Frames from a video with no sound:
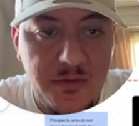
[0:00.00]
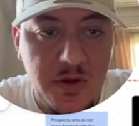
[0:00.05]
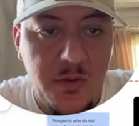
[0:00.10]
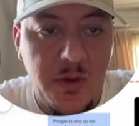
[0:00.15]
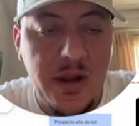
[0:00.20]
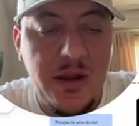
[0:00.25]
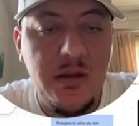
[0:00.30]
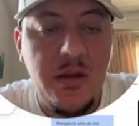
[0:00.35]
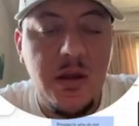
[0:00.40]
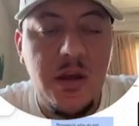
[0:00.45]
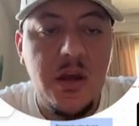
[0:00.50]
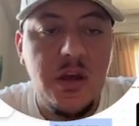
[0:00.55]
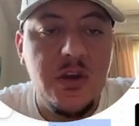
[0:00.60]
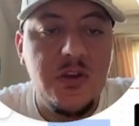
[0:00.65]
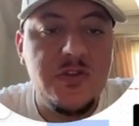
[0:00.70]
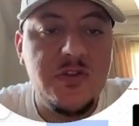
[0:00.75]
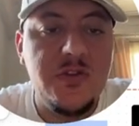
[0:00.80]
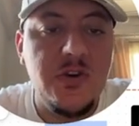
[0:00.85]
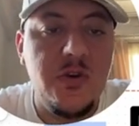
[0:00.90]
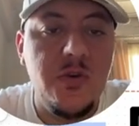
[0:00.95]
All right,
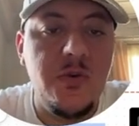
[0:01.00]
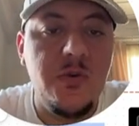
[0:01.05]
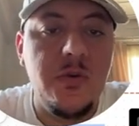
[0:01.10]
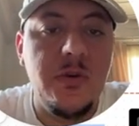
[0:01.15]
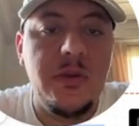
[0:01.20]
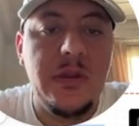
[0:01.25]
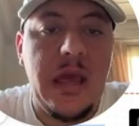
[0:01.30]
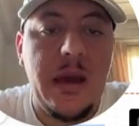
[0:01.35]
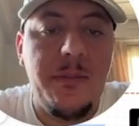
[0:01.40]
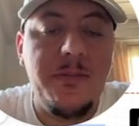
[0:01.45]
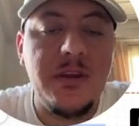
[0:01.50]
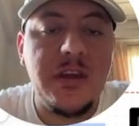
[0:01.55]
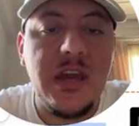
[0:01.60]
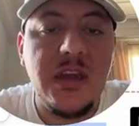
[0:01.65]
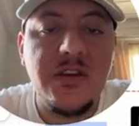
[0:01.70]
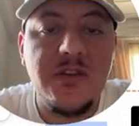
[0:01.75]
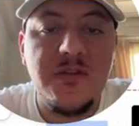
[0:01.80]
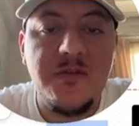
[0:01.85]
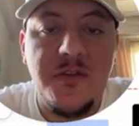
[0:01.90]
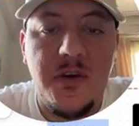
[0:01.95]
so an
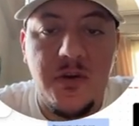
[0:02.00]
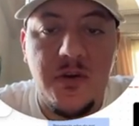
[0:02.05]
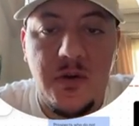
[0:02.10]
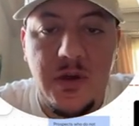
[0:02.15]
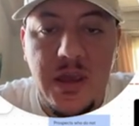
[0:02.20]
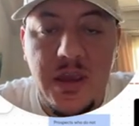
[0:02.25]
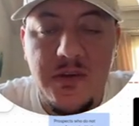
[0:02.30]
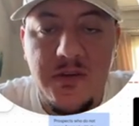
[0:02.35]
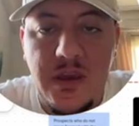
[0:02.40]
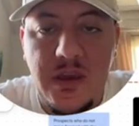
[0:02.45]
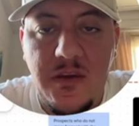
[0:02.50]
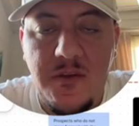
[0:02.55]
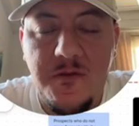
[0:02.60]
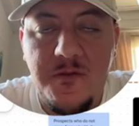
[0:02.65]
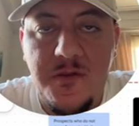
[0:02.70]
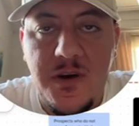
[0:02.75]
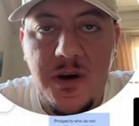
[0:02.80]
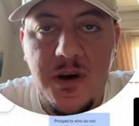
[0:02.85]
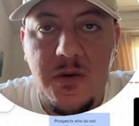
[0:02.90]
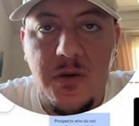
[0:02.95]
application funnel is a
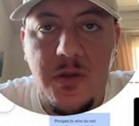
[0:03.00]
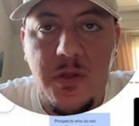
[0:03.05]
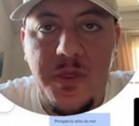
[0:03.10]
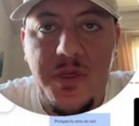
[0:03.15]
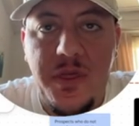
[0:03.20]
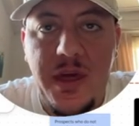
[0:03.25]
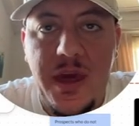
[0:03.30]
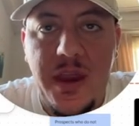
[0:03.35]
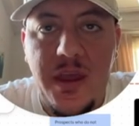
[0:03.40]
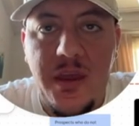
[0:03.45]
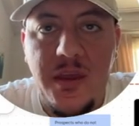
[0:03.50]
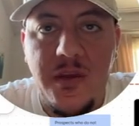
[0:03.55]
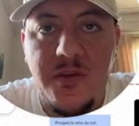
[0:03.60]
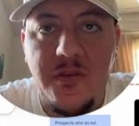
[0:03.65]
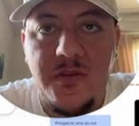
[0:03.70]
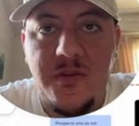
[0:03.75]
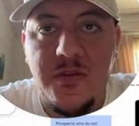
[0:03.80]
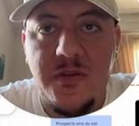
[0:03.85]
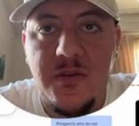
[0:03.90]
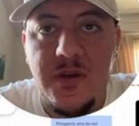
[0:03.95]
funnel that
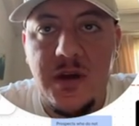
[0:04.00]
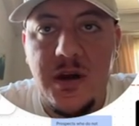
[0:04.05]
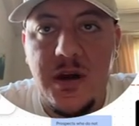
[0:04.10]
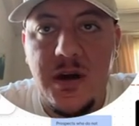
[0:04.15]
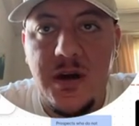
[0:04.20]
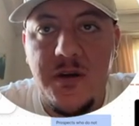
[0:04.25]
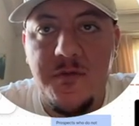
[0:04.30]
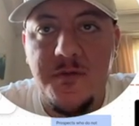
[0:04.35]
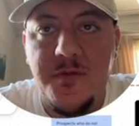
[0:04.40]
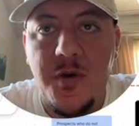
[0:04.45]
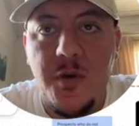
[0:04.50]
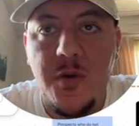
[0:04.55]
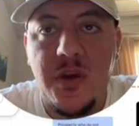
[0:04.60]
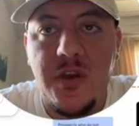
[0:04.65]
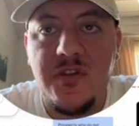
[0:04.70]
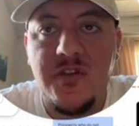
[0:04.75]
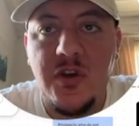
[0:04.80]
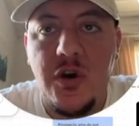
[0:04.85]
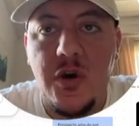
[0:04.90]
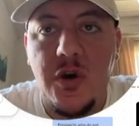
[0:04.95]
is
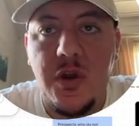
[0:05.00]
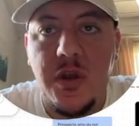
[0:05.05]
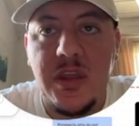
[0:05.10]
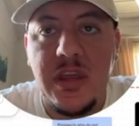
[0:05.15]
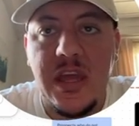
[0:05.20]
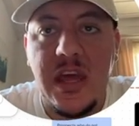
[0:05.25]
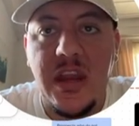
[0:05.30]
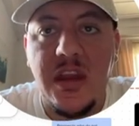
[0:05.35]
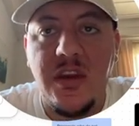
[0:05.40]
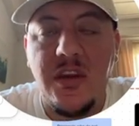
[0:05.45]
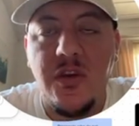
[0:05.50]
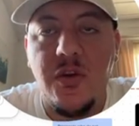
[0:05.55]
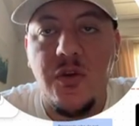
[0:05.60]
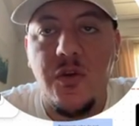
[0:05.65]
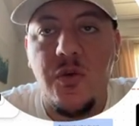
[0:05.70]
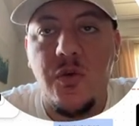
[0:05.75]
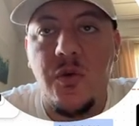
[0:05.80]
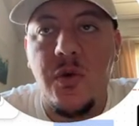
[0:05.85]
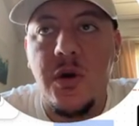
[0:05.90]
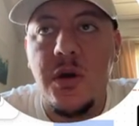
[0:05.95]
focused on getting
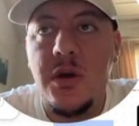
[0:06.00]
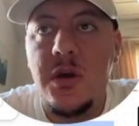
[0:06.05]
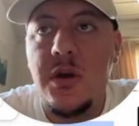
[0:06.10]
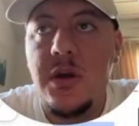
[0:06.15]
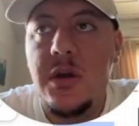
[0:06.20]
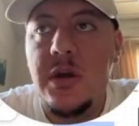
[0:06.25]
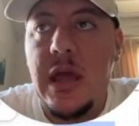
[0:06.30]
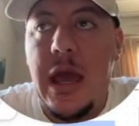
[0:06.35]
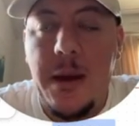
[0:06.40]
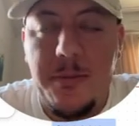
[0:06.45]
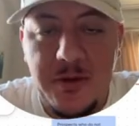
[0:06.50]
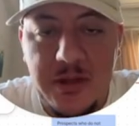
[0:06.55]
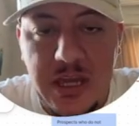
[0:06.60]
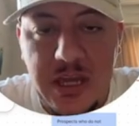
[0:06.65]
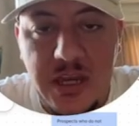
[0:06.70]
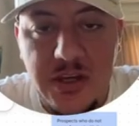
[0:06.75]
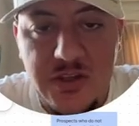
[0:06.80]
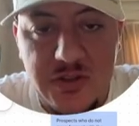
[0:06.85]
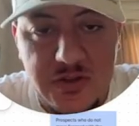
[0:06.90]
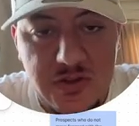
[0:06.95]
you
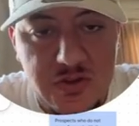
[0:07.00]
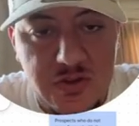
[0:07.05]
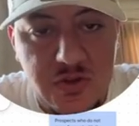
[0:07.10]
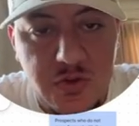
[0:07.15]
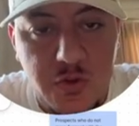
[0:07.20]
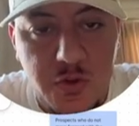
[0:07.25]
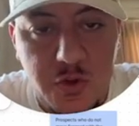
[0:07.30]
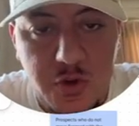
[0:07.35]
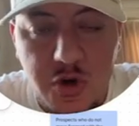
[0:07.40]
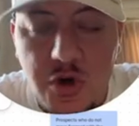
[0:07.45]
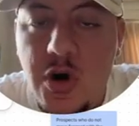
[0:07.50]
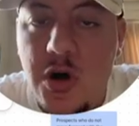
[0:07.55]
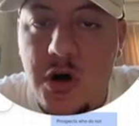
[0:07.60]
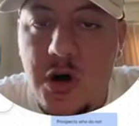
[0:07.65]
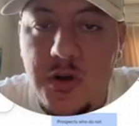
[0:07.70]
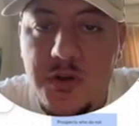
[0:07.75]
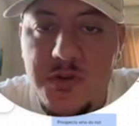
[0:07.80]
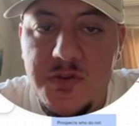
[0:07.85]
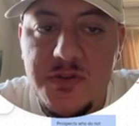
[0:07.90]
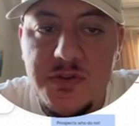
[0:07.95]
applications or
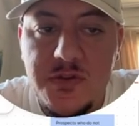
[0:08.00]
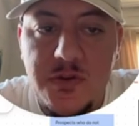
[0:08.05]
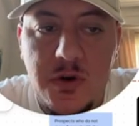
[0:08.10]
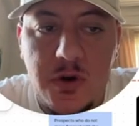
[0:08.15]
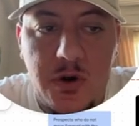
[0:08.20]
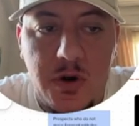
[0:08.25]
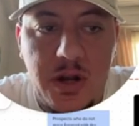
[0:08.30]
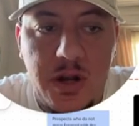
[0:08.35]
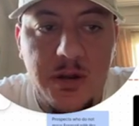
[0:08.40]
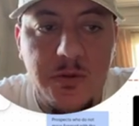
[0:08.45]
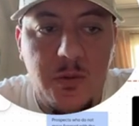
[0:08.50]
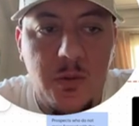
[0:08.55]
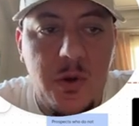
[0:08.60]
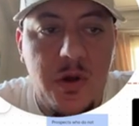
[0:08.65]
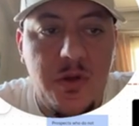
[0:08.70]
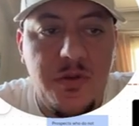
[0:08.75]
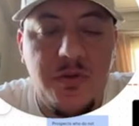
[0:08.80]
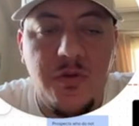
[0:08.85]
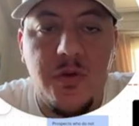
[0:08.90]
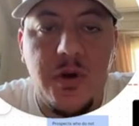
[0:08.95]
calls, all right,
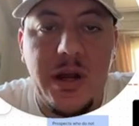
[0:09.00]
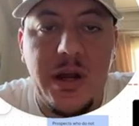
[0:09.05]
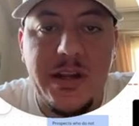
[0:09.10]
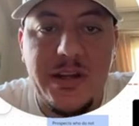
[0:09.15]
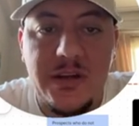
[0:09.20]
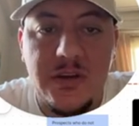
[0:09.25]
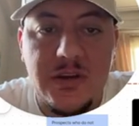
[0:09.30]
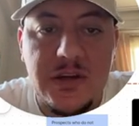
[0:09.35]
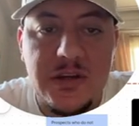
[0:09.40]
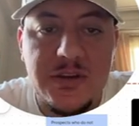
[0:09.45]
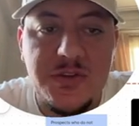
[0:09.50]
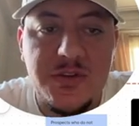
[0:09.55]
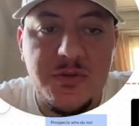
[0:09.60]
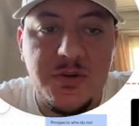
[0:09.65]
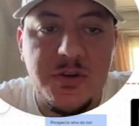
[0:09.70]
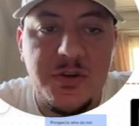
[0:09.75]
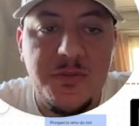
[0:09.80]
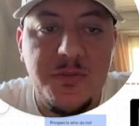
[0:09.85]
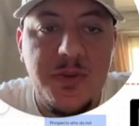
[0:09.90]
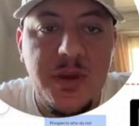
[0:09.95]
with your ideal customer.